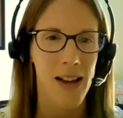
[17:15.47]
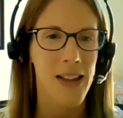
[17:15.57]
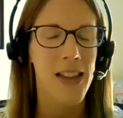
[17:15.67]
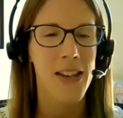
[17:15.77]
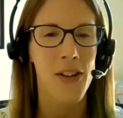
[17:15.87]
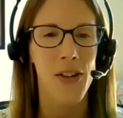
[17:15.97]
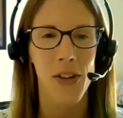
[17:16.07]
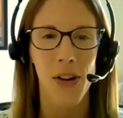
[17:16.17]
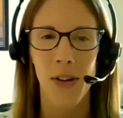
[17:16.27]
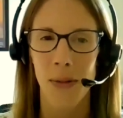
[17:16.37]
and then you're on
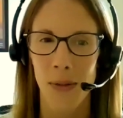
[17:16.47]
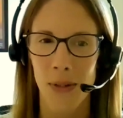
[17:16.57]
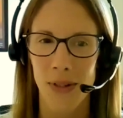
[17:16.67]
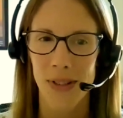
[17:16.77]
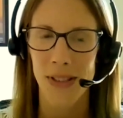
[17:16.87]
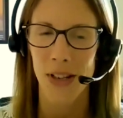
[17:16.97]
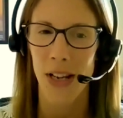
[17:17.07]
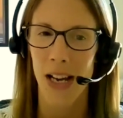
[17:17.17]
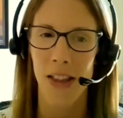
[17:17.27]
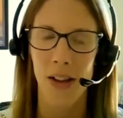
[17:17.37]
your own. So
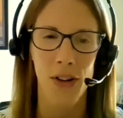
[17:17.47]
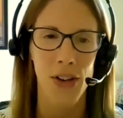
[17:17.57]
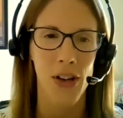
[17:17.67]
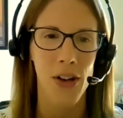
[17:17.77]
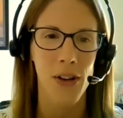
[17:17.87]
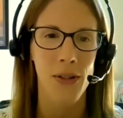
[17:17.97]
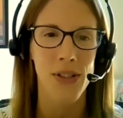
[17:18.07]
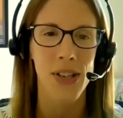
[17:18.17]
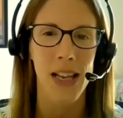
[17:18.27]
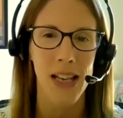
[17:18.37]
you're either on your own
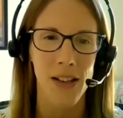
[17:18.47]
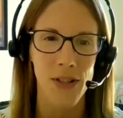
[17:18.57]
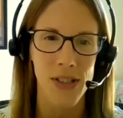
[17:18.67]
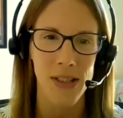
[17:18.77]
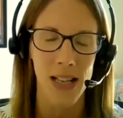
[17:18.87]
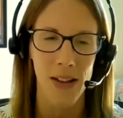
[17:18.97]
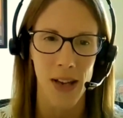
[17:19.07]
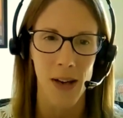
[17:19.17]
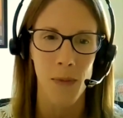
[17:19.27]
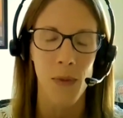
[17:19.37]
to get used to
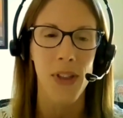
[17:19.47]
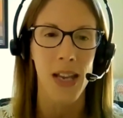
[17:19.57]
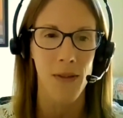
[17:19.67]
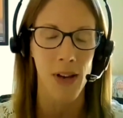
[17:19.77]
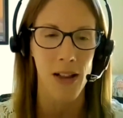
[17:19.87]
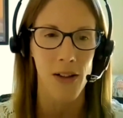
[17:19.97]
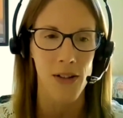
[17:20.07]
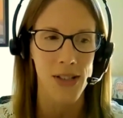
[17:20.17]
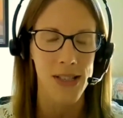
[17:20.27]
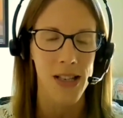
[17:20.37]
living with hearing
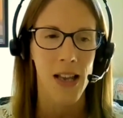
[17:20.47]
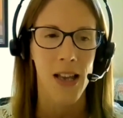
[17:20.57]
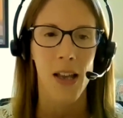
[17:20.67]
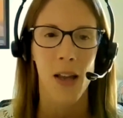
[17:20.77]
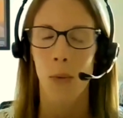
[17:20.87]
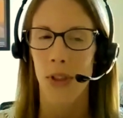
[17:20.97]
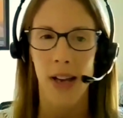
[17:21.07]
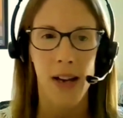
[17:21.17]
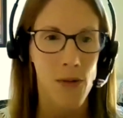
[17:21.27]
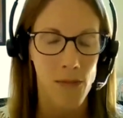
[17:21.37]
loss
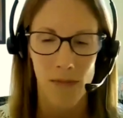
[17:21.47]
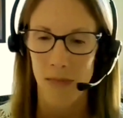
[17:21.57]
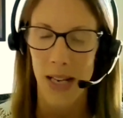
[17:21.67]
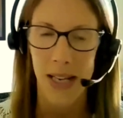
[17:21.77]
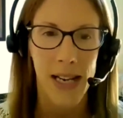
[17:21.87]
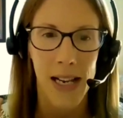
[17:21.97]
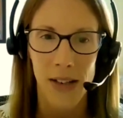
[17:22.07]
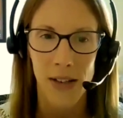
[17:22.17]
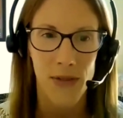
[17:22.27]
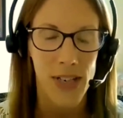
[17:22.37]
without any
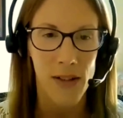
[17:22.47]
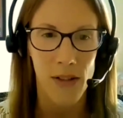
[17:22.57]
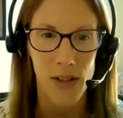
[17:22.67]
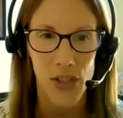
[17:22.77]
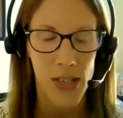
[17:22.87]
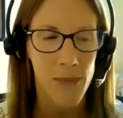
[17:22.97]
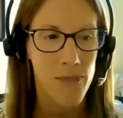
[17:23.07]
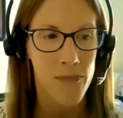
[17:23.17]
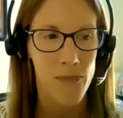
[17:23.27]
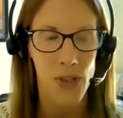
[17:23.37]
kind of technology,
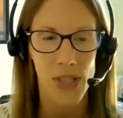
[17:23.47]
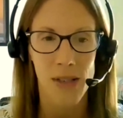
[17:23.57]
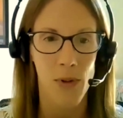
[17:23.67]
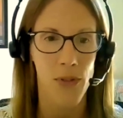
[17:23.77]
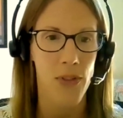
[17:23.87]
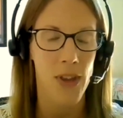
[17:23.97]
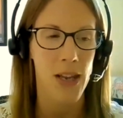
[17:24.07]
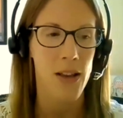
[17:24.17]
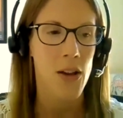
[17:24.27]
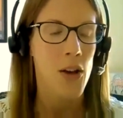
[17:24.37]
which is one
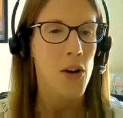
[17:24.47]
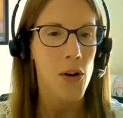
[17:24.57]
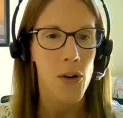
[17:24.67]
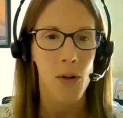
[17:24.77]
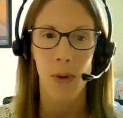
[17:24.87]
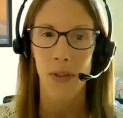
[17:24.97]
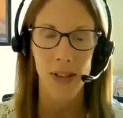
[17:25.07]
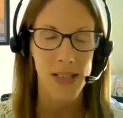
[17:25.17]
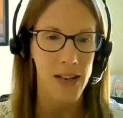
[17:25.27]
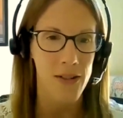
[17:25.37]
thing, or with
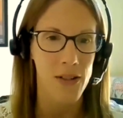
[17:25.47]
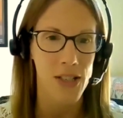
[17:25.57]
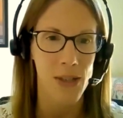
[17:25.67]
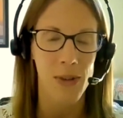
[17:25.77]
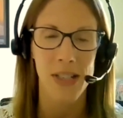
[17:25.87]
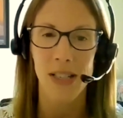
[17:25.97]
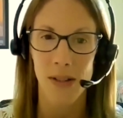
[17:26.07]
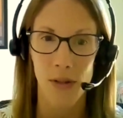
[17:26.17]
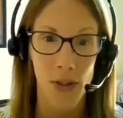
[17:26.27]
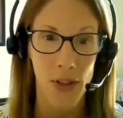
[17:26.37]
the technology, which is
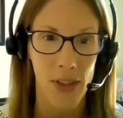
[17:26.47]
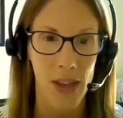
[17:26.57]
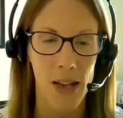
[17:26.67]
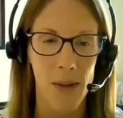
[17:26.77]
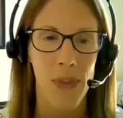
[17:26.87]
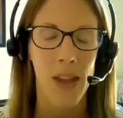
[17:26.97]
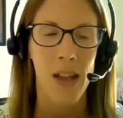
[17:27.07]
another thing.